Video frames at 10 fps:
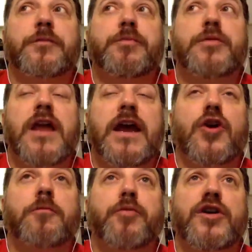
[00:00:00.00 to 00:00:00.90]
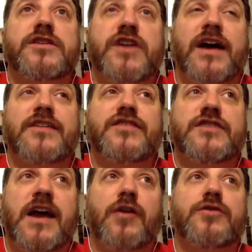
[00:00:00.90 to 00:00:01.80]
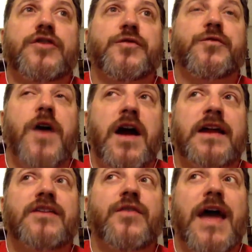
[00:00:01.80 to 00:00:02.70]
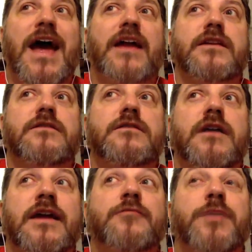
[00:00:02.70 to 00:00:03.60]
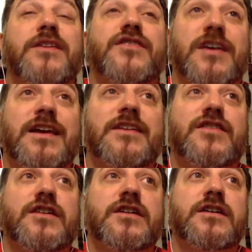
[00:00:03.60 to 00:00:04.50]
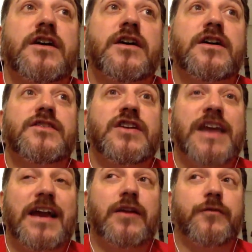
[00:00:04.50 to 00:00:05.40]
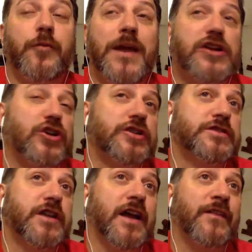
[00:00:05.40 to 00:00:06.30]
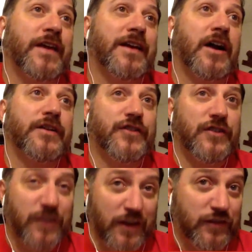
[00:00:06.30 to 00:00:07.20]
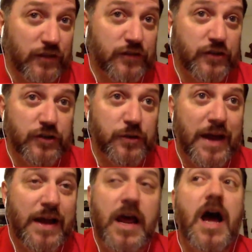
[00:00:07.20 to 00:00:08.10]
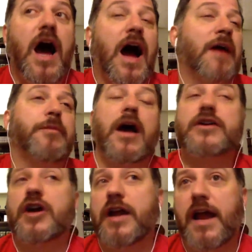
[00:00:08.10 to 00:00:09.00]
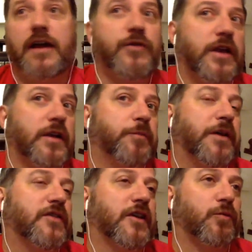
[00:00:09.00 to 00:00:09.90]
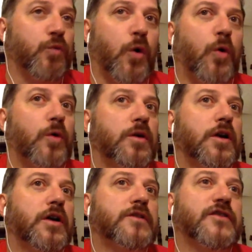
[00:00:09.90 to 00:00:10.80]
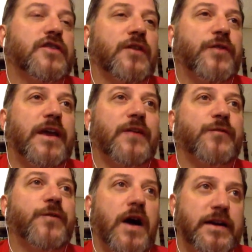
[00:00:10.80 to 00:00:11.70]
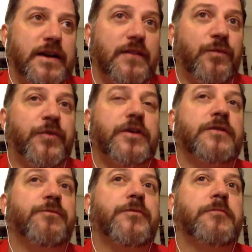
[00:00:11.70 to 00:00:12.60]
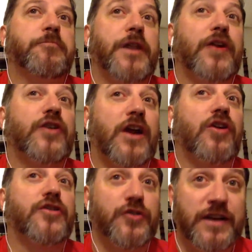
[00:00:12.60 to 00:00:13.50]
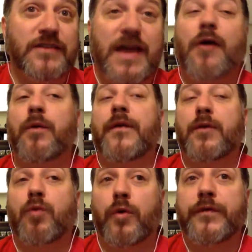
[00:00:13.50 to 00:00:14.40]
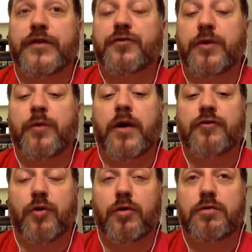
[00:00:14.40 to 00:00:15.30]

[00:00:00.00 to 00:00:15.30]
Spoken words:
player put dice down to find that NPC to get information, and they got successes to do that, I'm not going to have the NPC roll to see if they can find it. The player character did that when they rolled the streetwise roll.